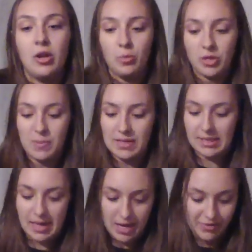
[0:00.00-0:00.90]
which makes it
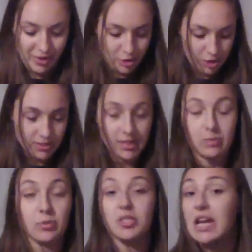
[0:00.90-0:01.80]
kind of interesting,
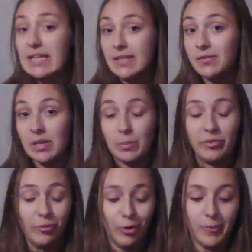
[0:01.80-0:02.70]
which, as I've said
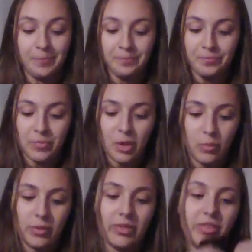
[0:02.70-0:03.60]
before,
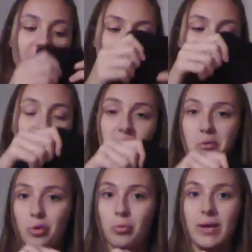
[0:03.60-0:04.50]
with things like J.
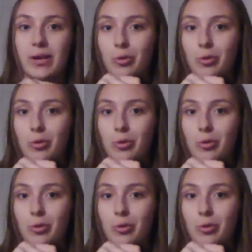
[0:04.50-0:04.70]
Crew, Banana